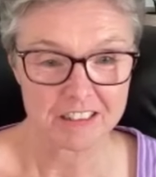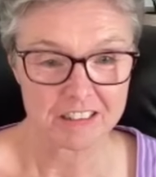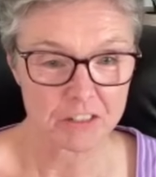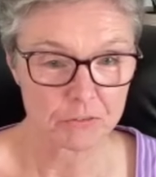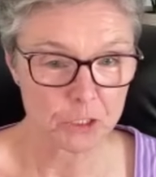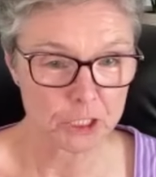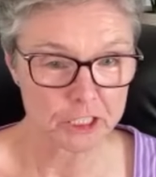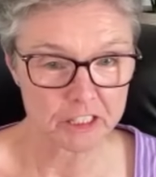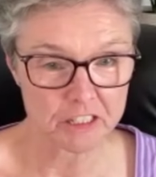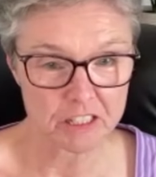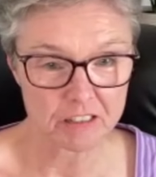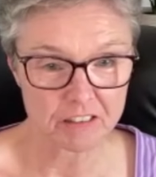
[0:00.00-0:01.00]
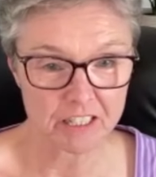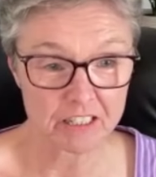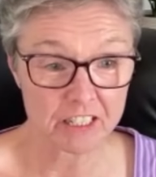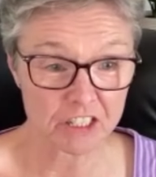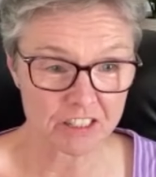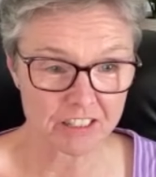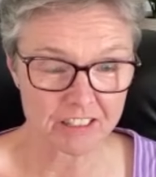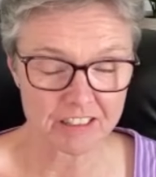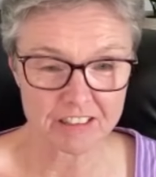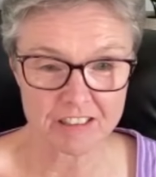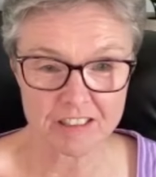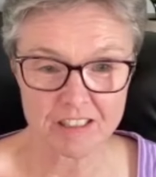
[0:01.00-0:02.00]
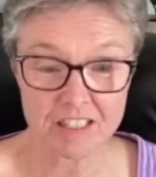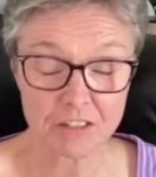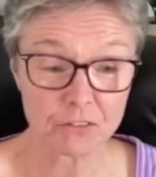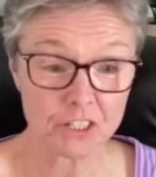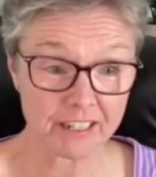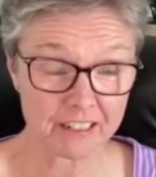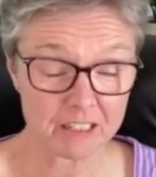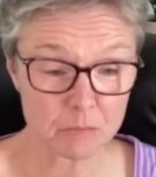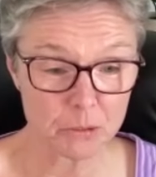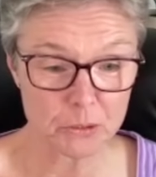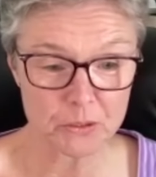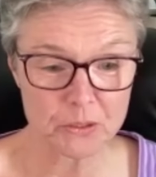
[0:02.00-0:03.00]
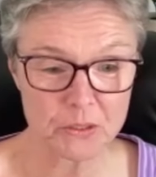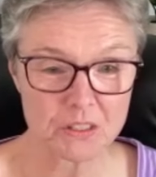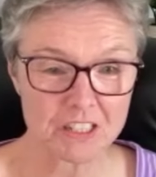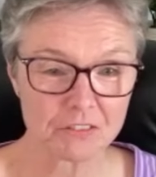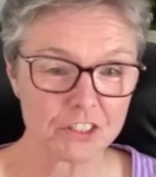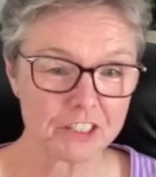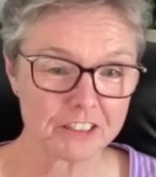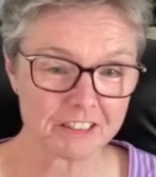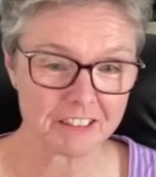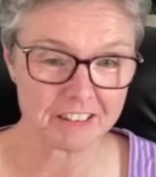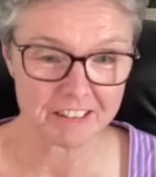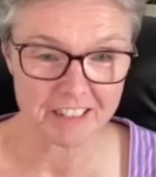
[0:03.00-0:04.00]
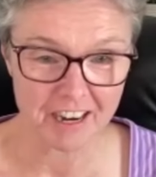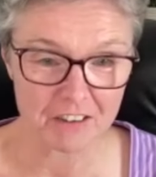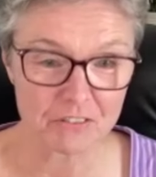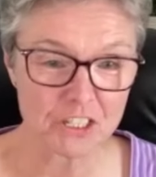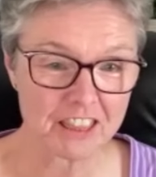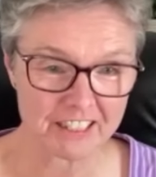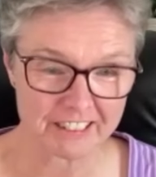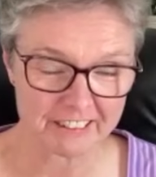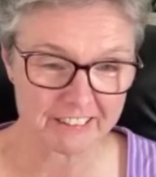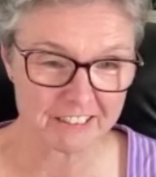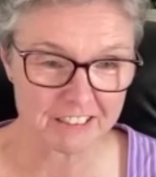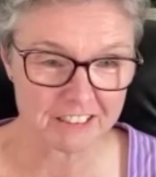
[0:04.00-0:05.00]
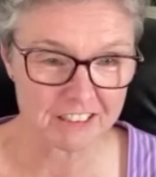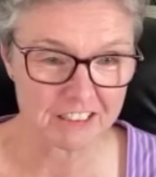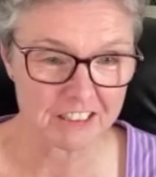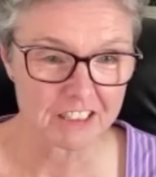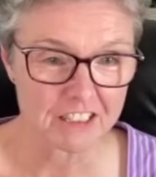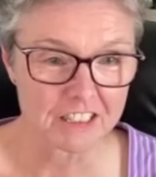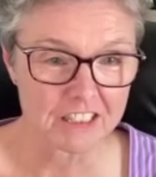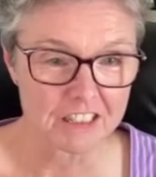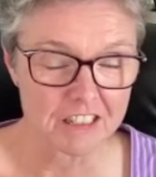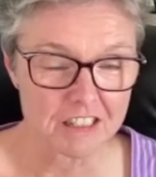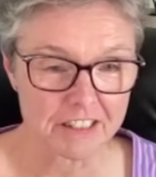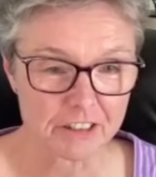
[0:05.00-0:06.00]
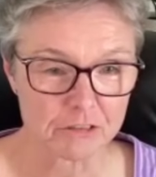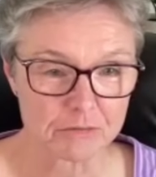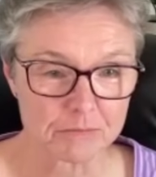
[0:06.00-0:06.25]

different conditions, different animals, different everything. So,